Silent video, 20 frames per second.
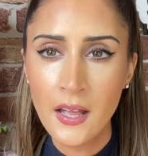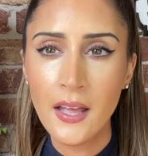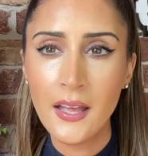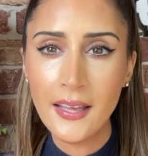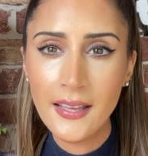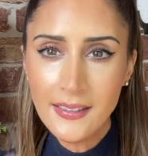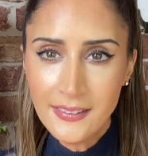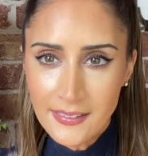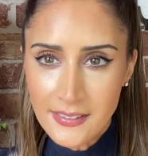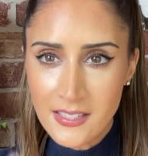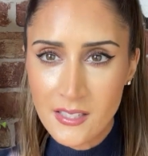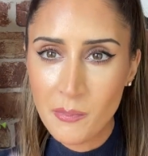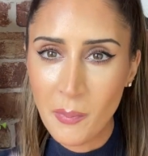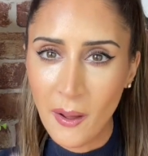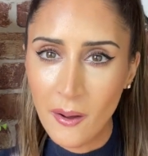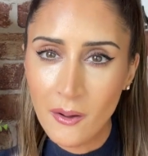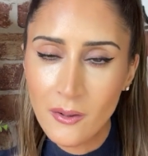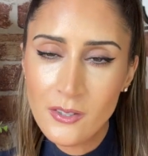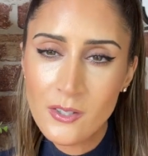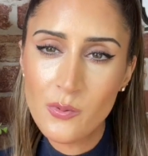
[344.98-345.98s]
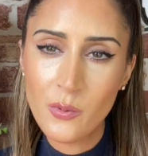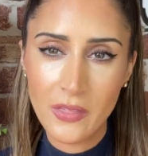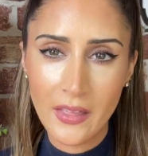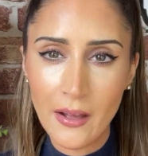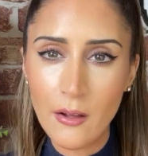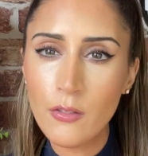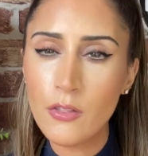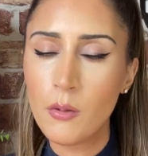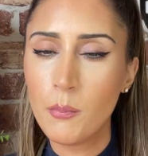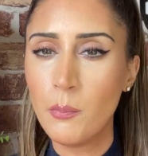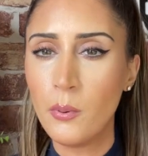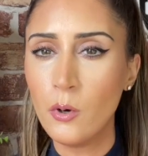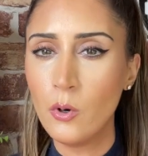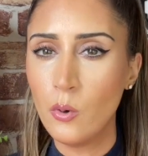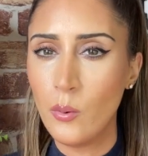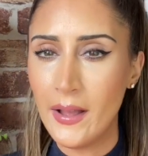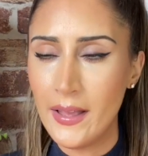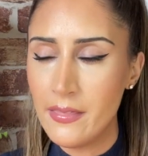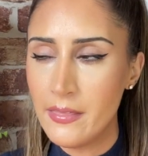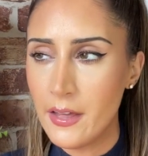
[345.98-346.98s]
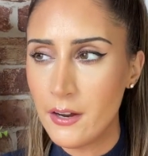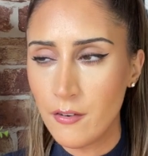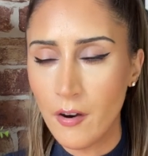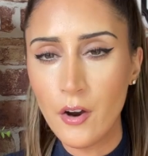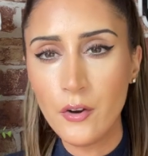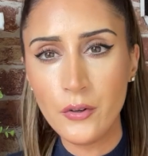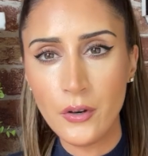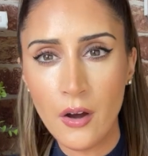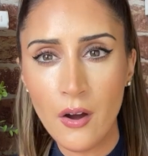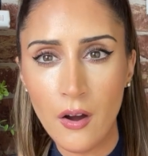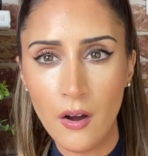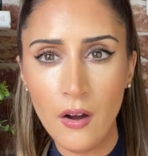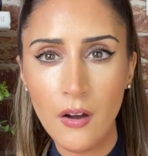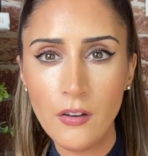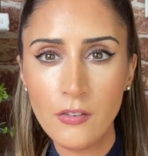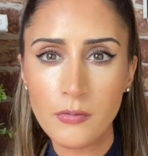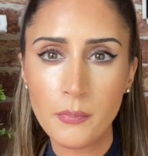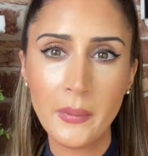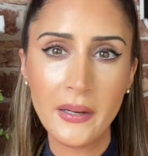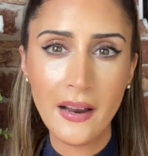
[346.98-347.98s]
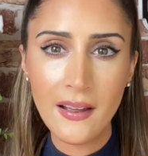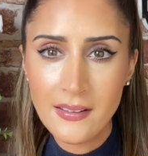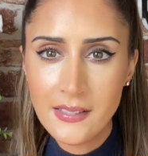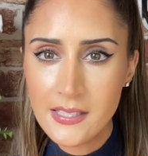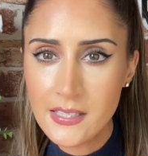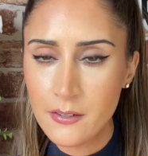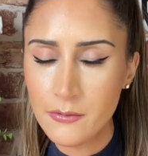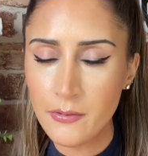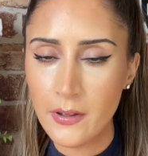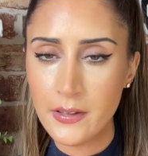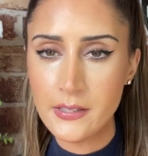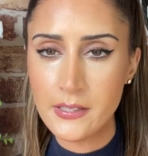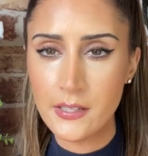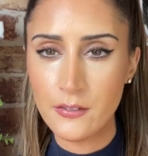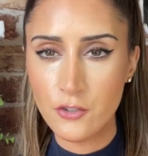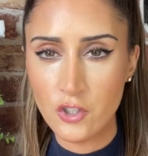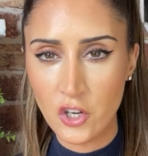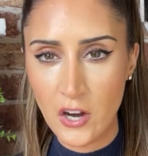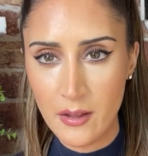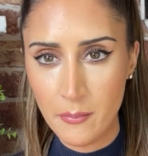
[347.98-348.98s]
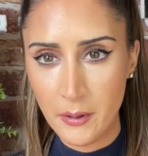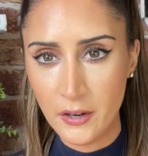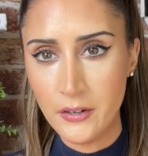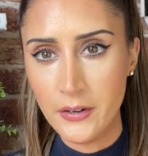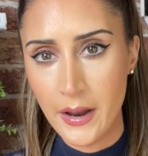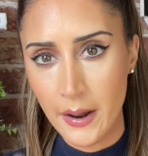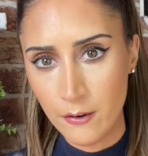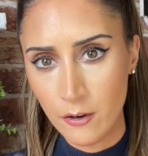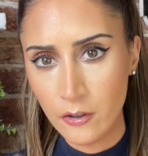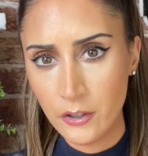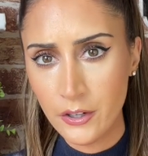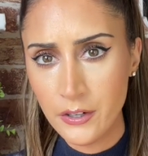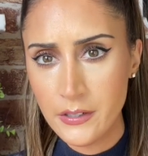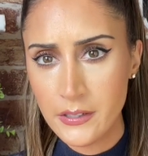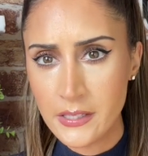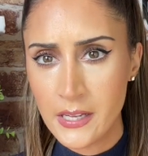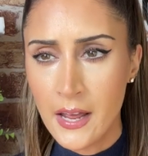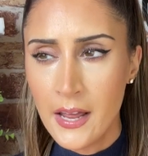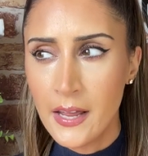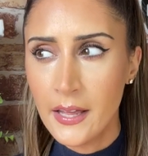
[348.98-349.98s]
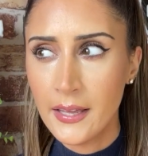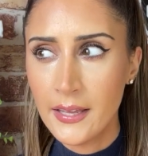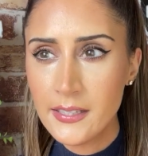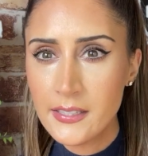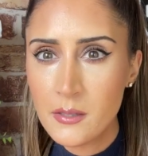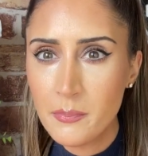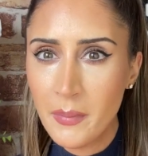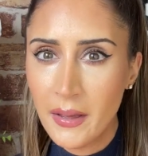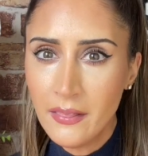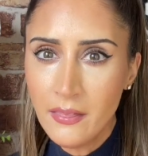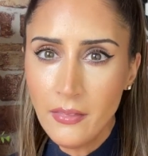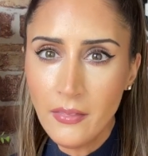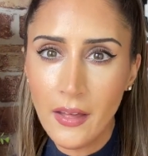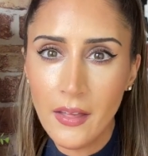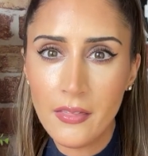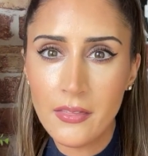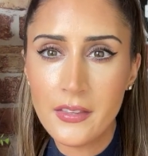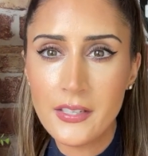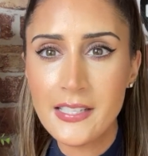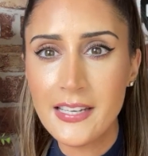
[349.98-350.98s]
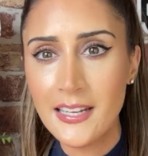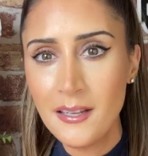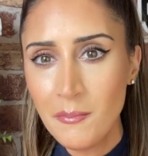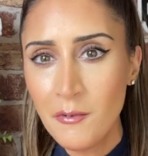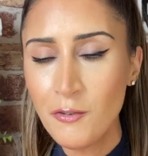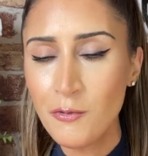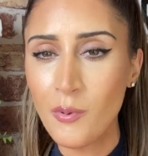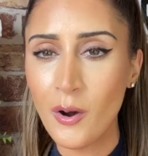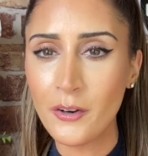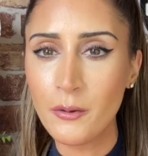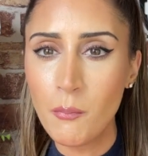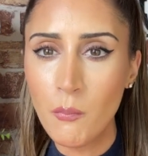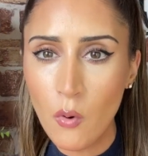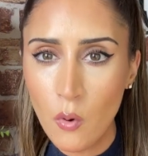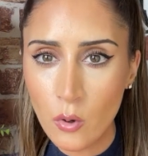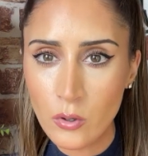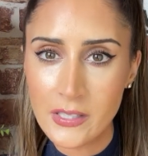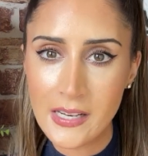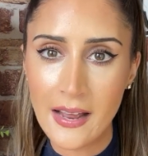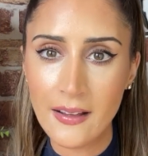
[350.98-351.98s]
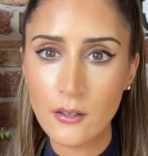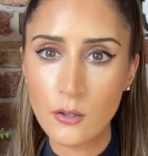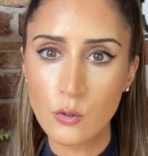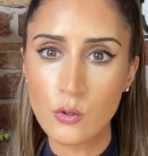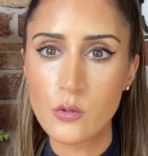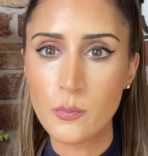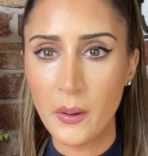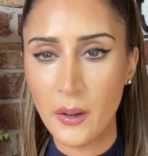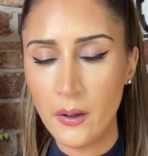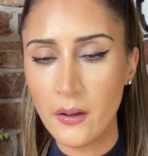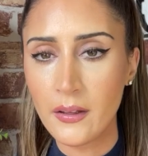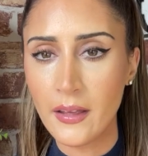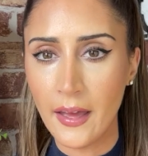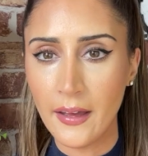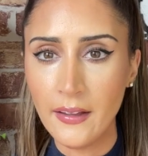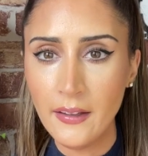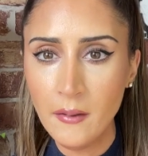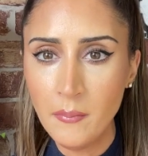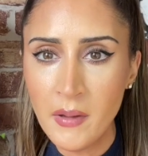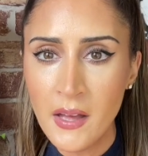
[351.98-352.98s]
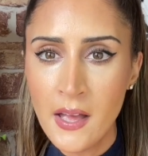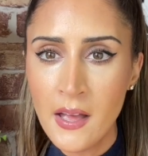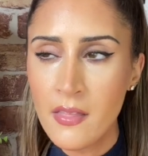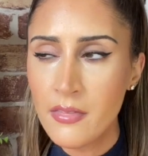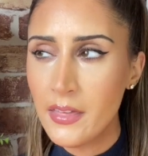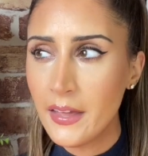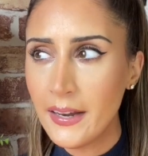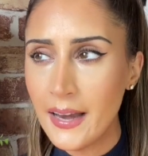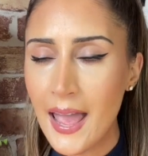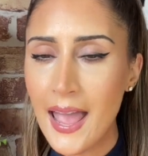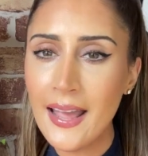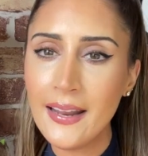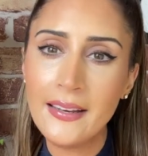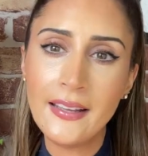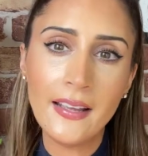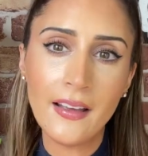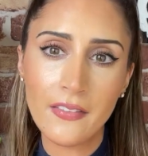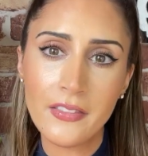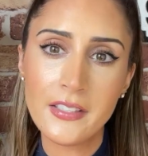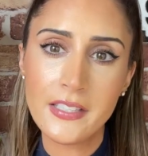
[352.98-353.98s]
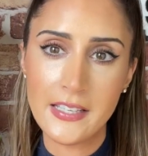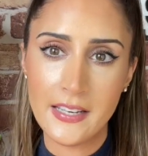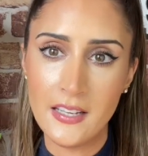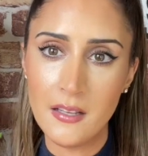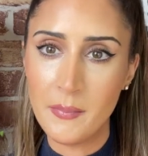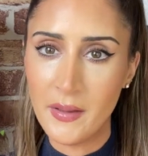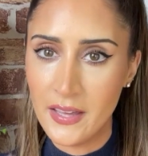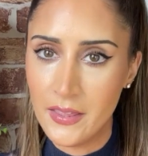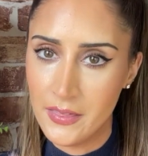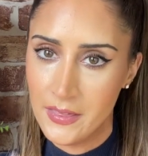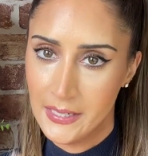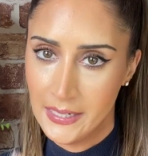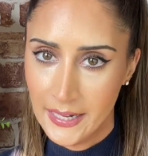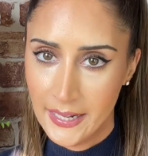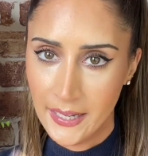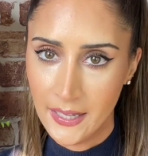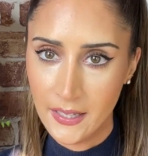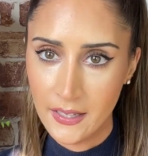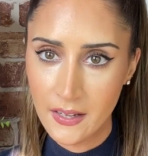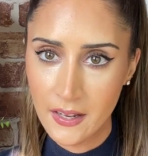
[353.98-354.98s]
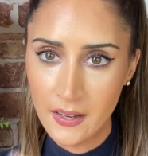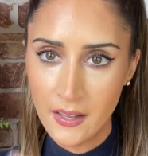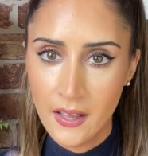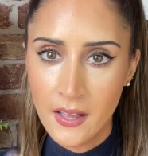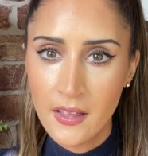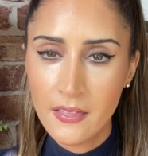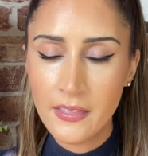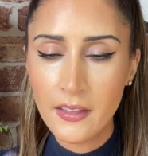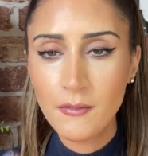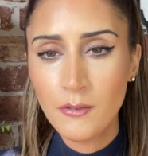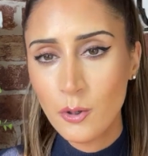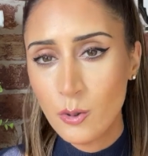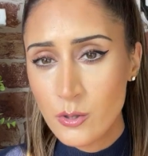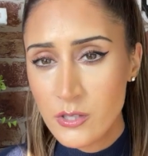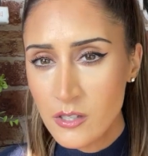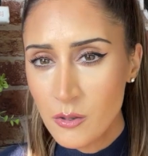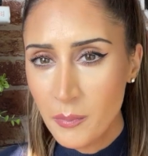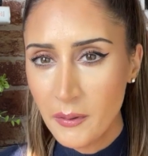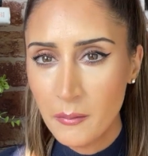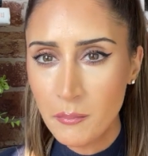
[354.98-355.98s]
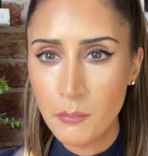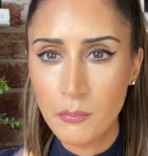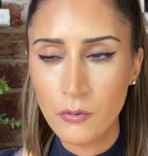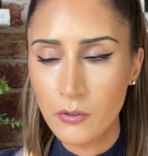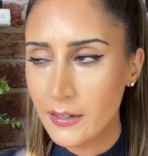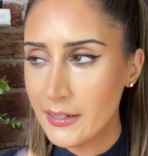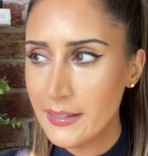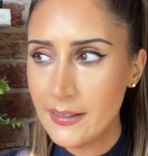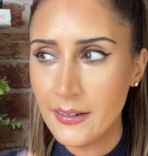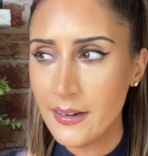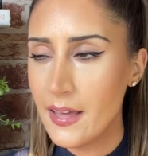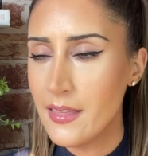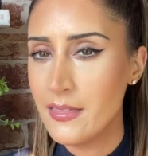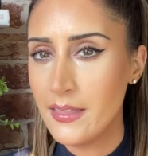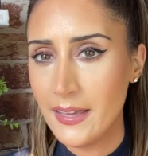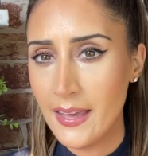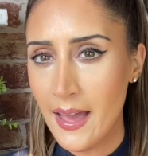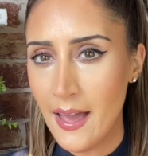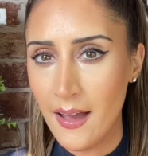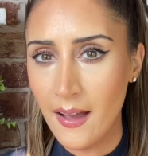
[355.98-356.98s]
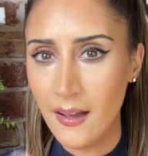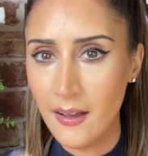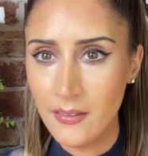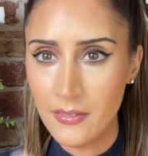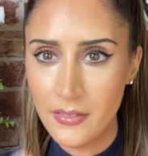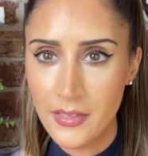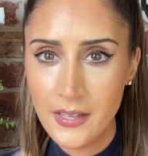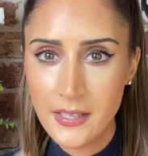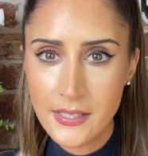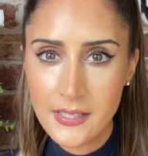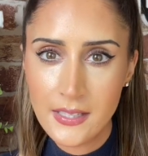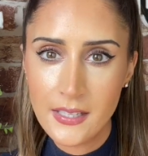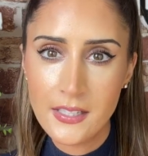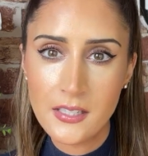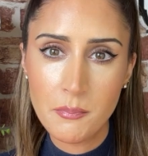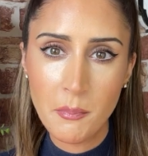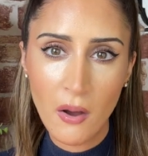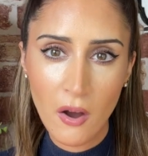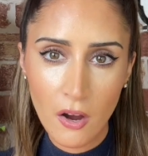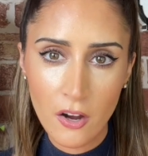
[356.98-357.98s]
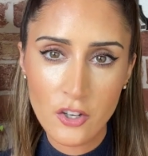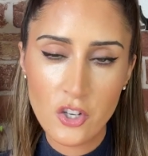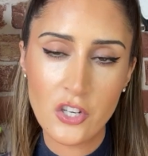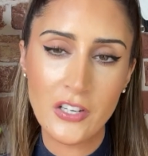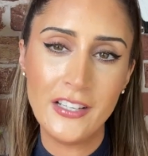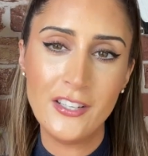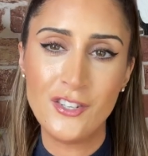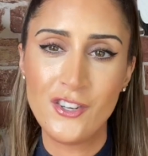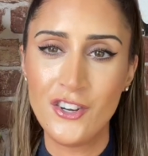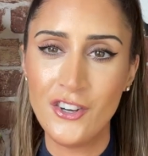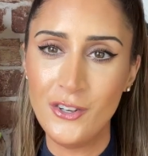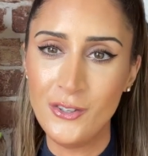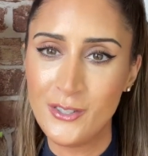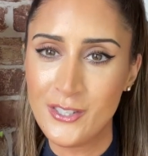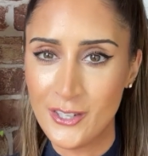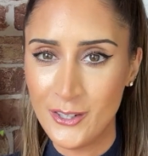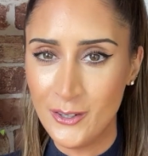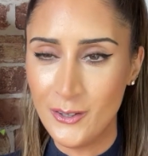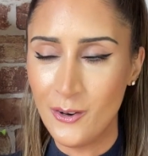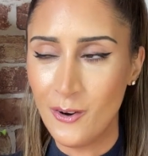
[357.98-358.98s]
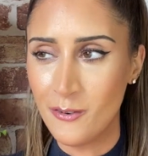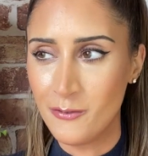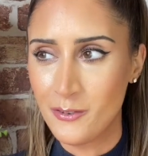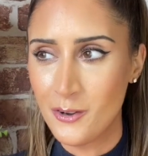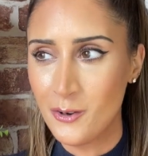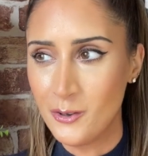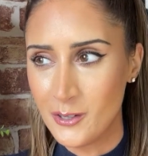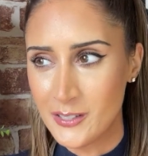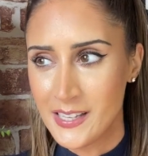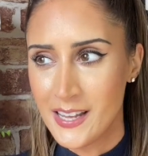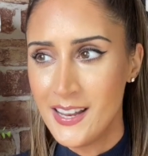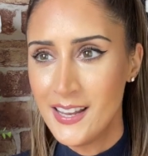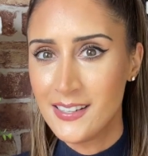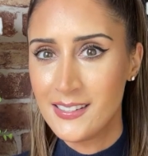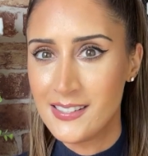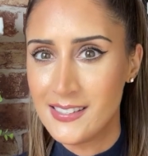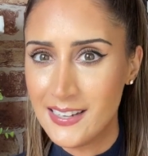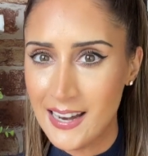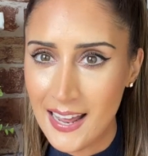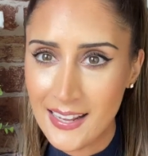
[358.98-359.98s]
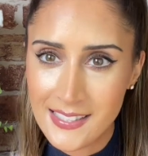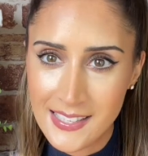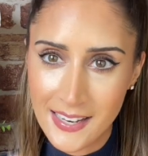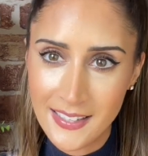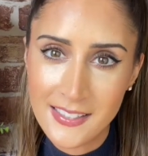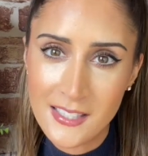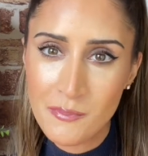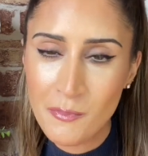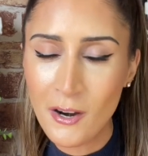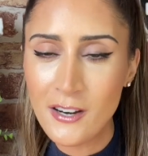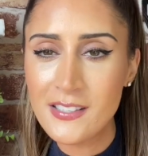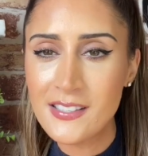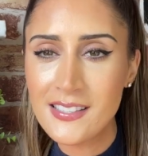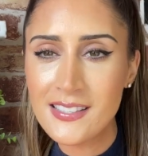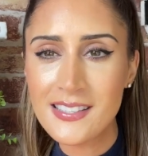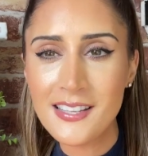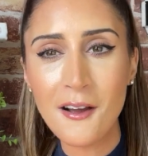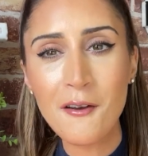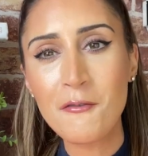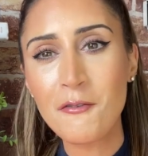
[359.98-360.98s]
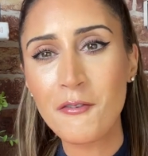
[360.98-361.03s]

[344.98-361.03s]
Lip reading: In spells, without the ball in their own half, Milan's defensive shape and narrowness, it's meant that the team have won more tackles per game than any other team in the league. They've also been brilliant in the air. This is partially due to, of course, Zlatan's presence up